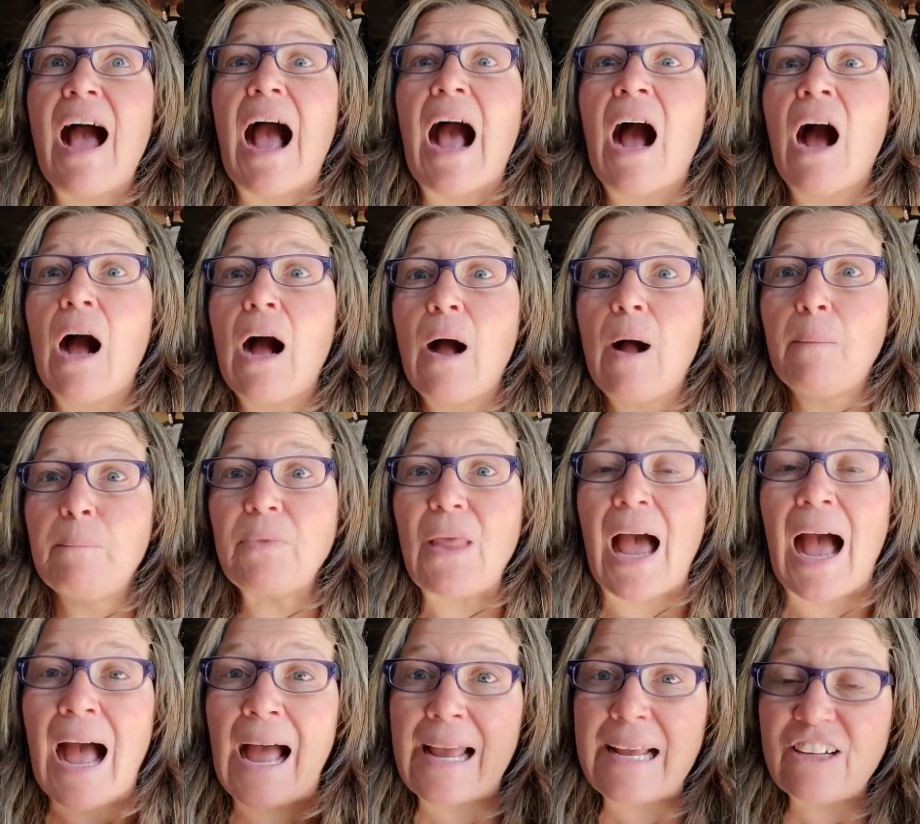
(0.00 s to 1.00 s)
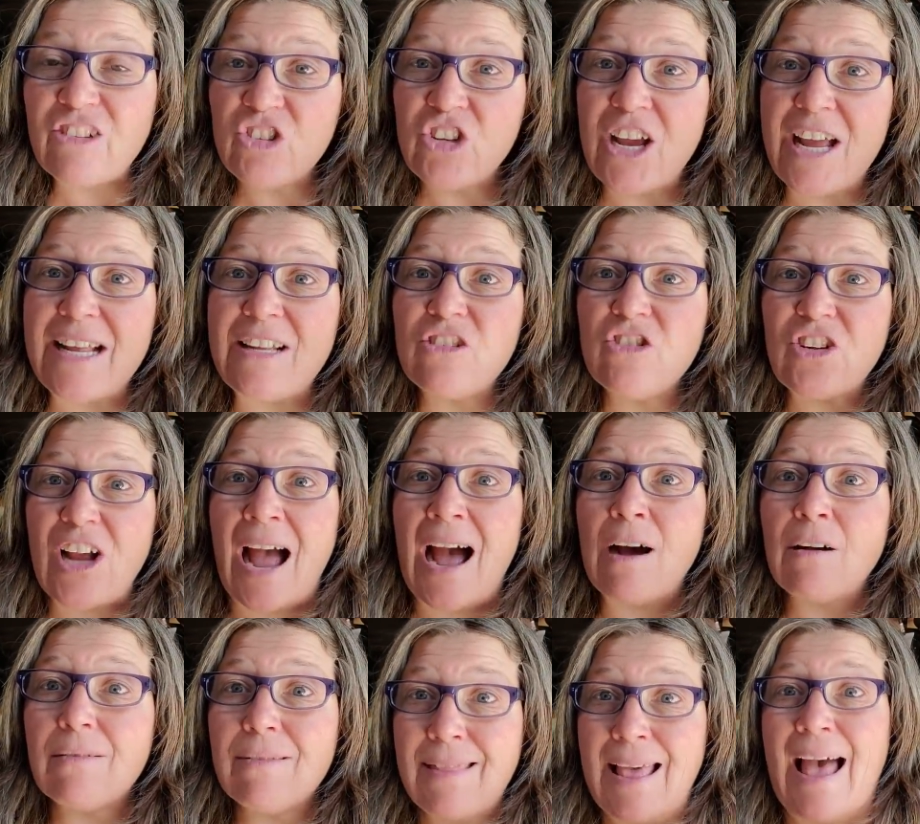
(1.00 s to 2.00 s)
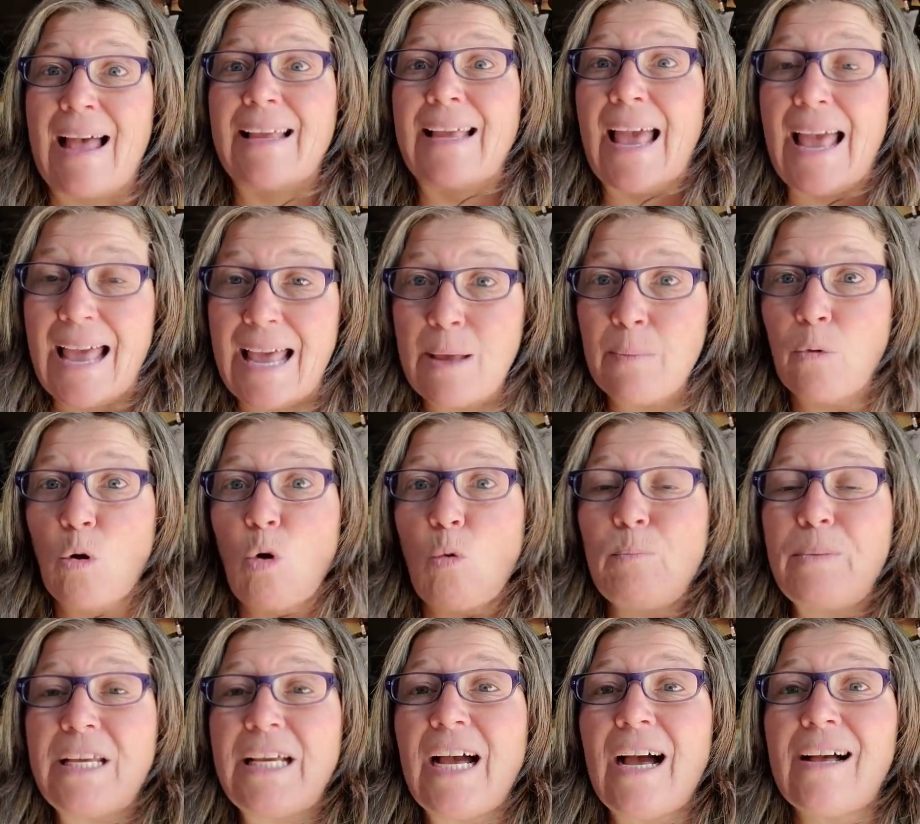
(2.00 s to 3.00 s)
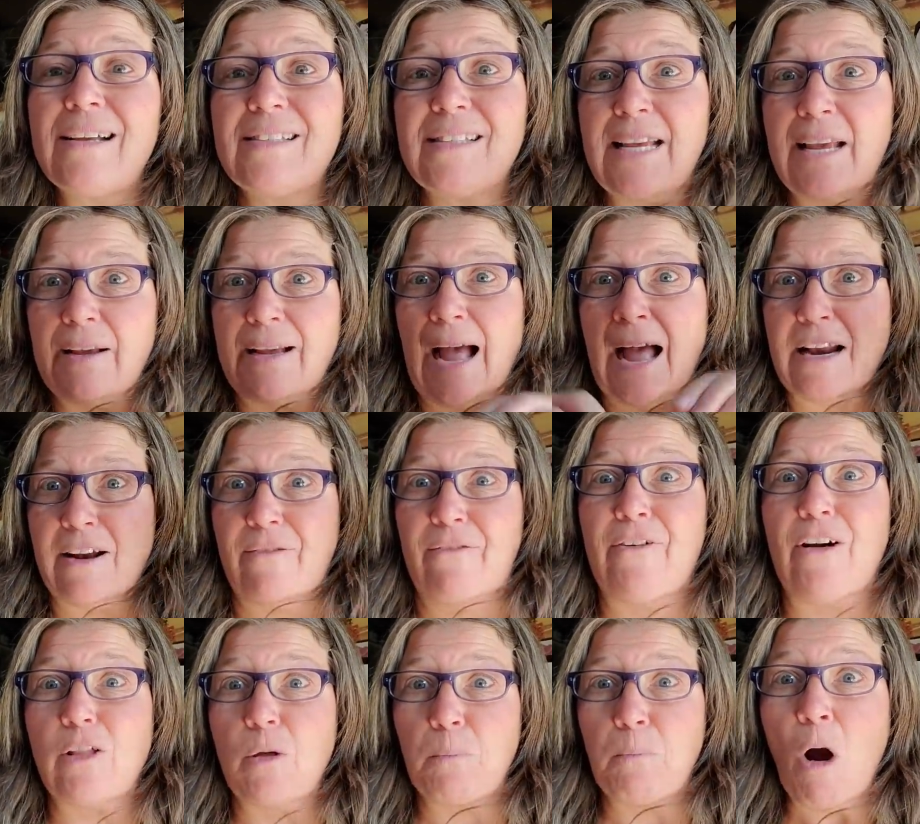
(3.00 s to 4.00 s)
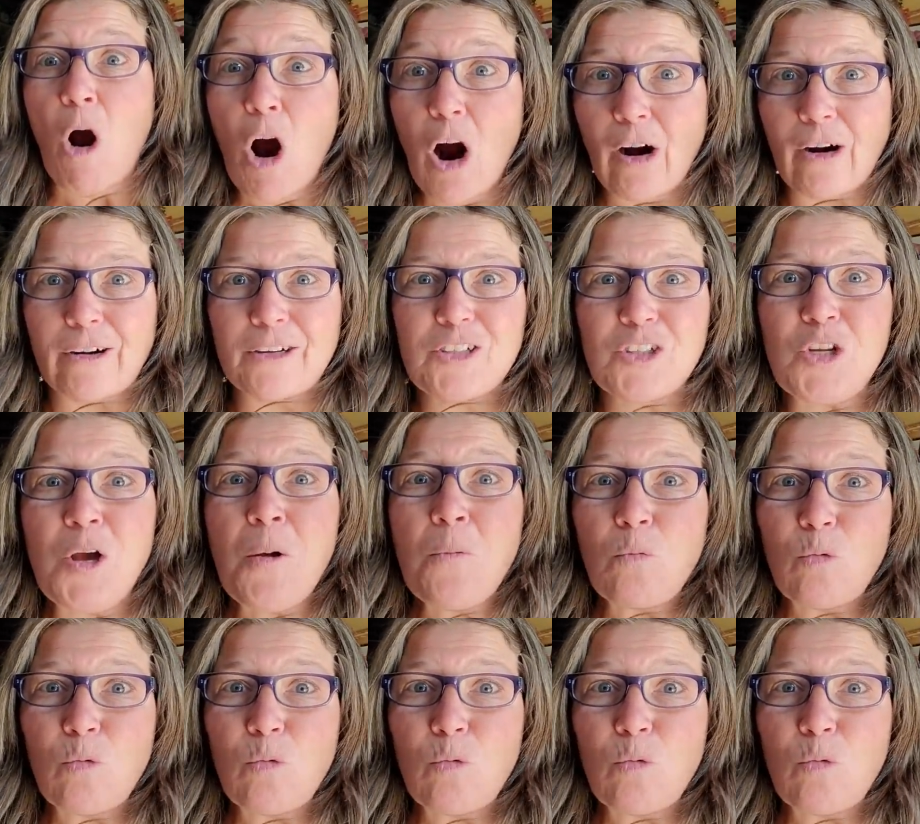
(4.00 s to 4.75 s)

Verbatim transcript: um, I changed out that cable because it kind of fell apart